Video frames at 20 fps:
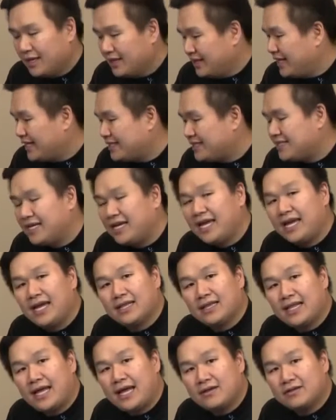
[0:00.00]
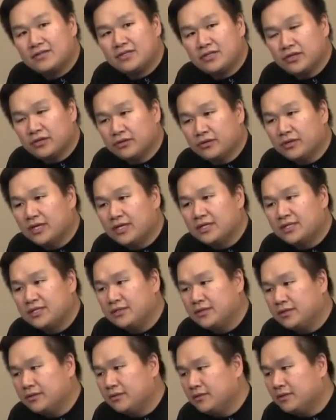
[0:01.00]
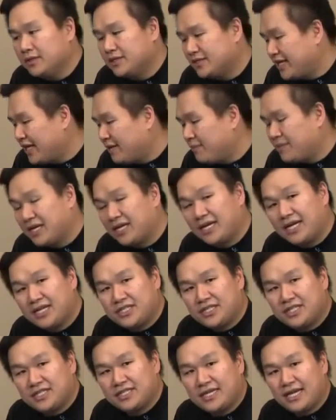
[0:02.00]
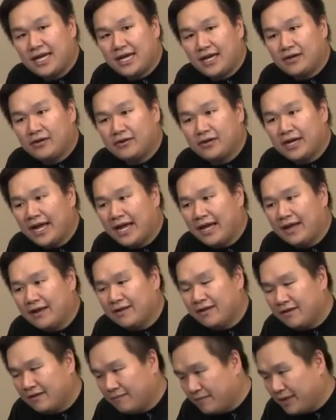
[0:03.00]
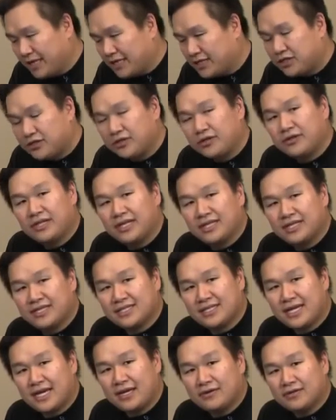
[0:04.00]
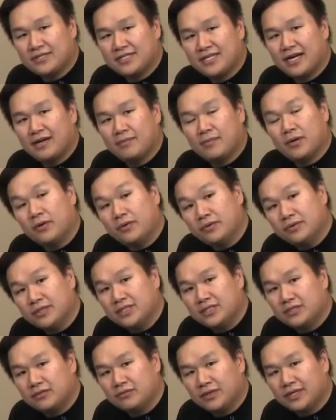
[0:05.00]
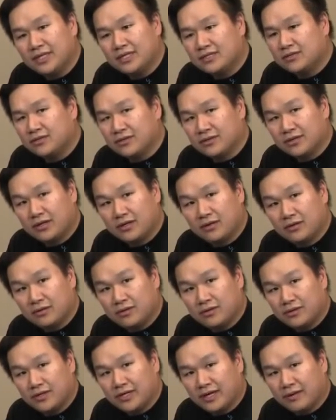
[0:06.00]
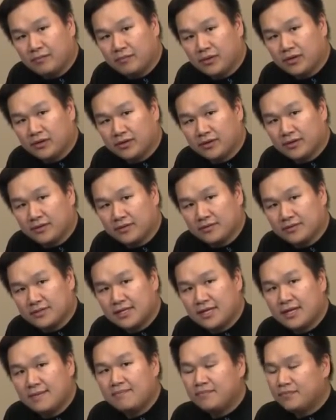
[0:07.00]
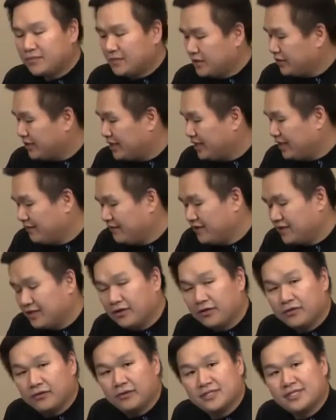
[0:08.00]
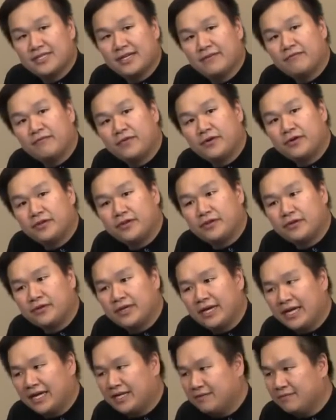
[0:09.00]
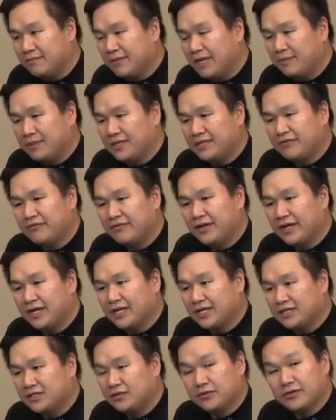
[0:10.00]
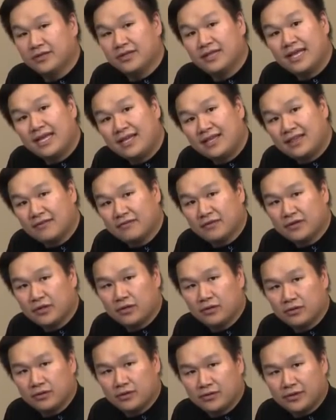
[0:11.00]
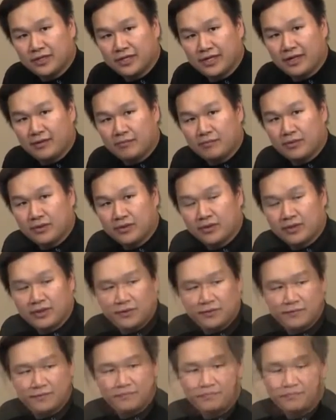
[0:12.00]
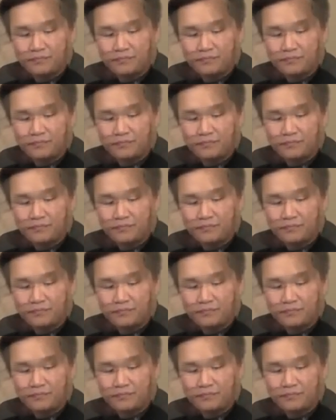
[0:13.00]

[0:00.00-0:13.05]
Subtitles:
The SDK allows you to set up a connection to the scanner and make sure that the scanner is set up only to read certain code 39 barcodes. You can even go a step further and maybe define a certain length of a code 39 barcode.